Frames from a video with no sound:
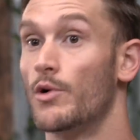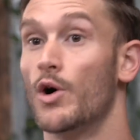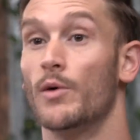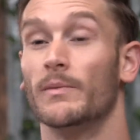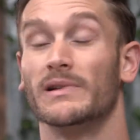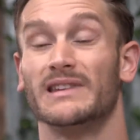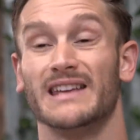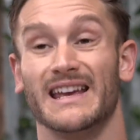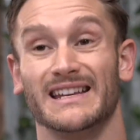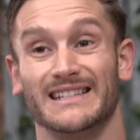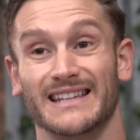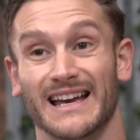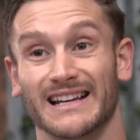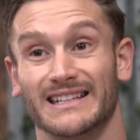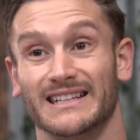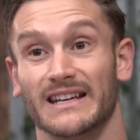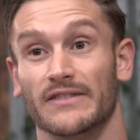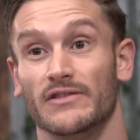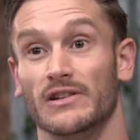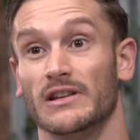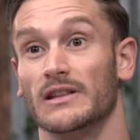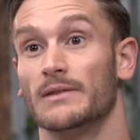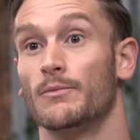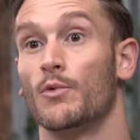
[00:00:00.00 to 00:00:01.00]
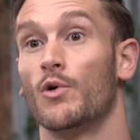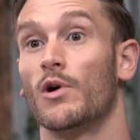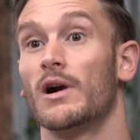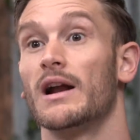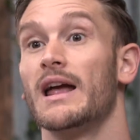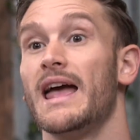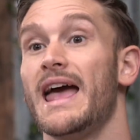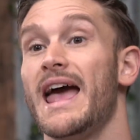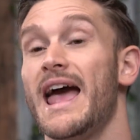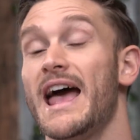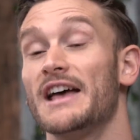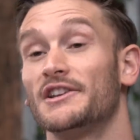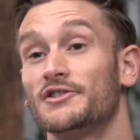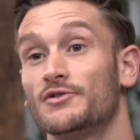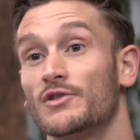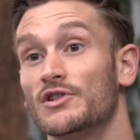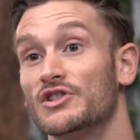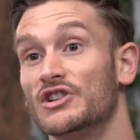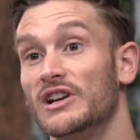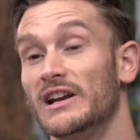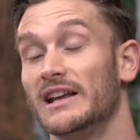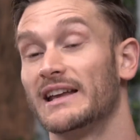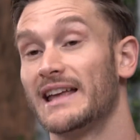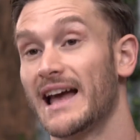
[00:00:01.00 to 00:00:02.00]
aromatase activity, the more
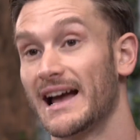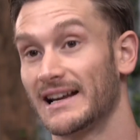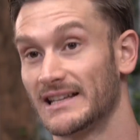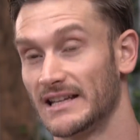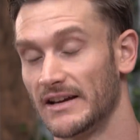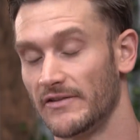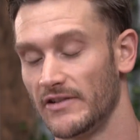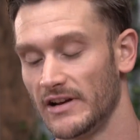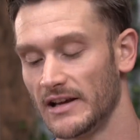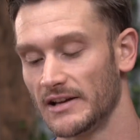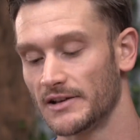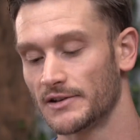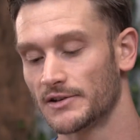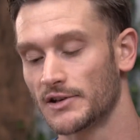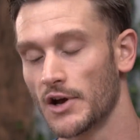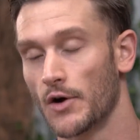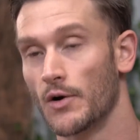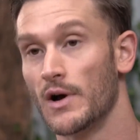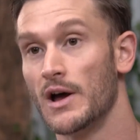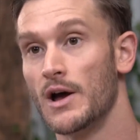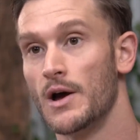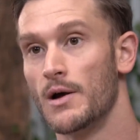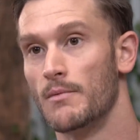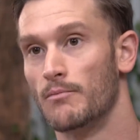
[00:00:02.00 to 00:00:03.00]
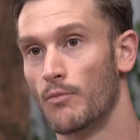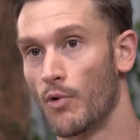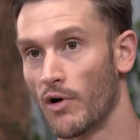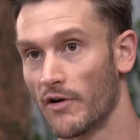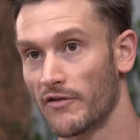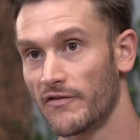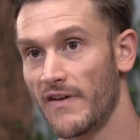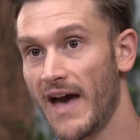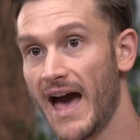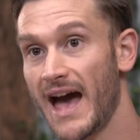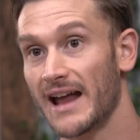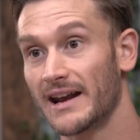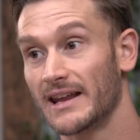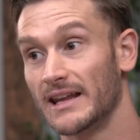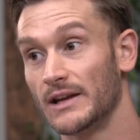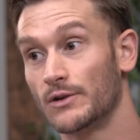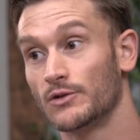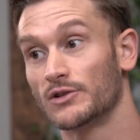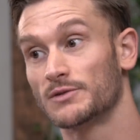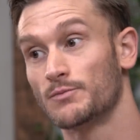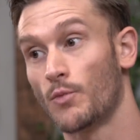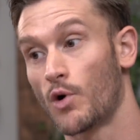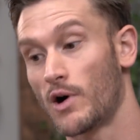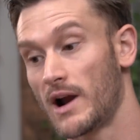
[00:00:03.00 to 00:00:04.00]
estrogenic activity. So more fat
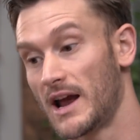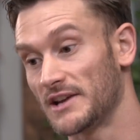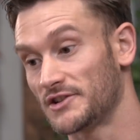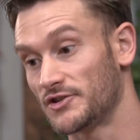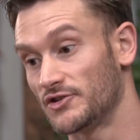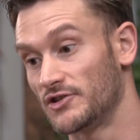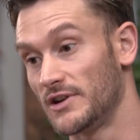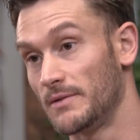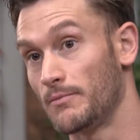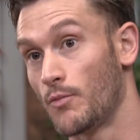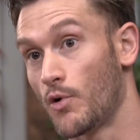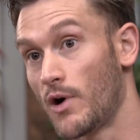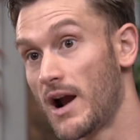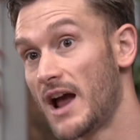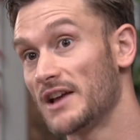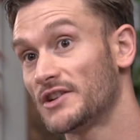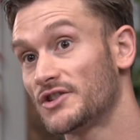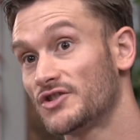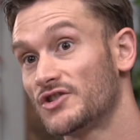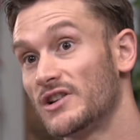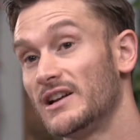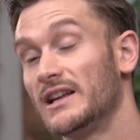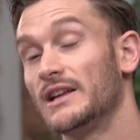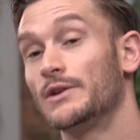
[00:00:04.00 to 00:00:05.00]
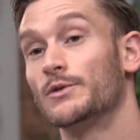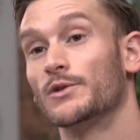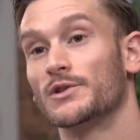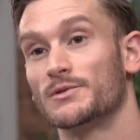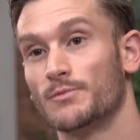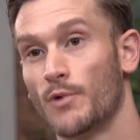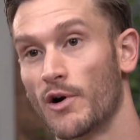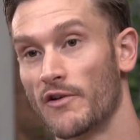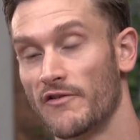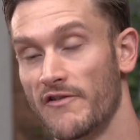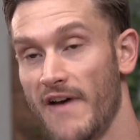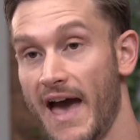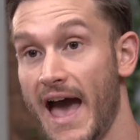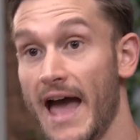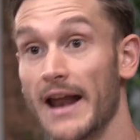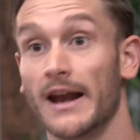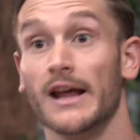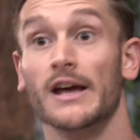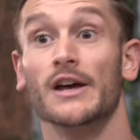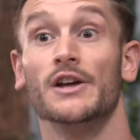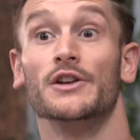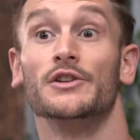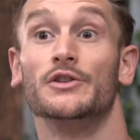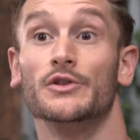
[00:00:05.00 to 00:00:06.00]
equals more estrogen, more estrogen equals more
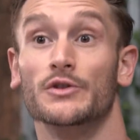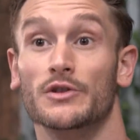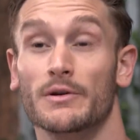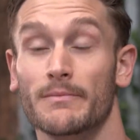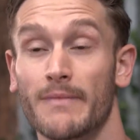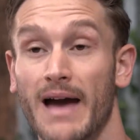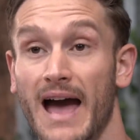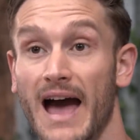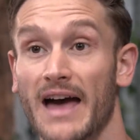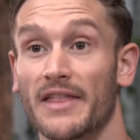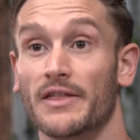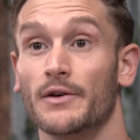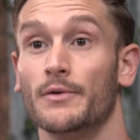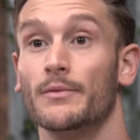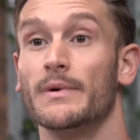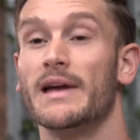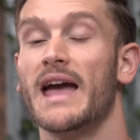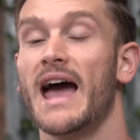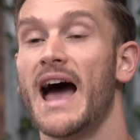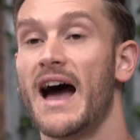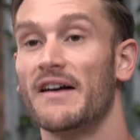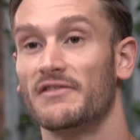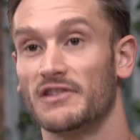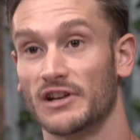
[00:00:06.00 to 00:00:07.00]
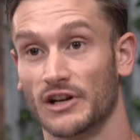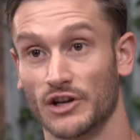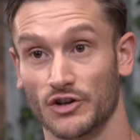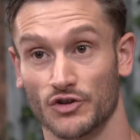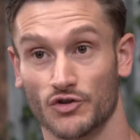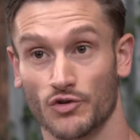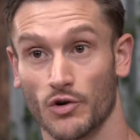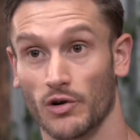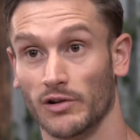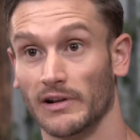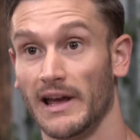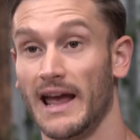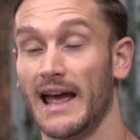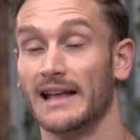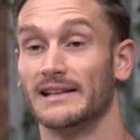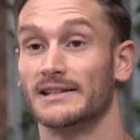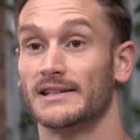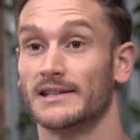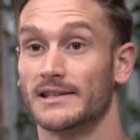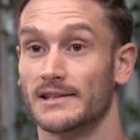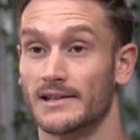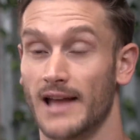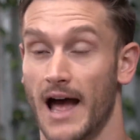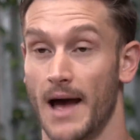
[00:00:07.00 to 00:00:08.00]
fat. Do the math. We have to control it
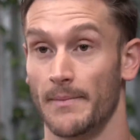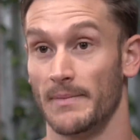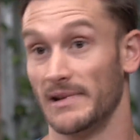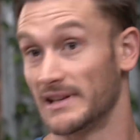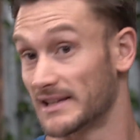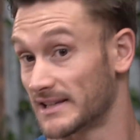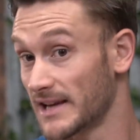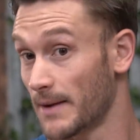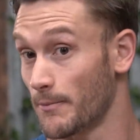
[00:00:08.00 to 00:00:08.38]
and stop it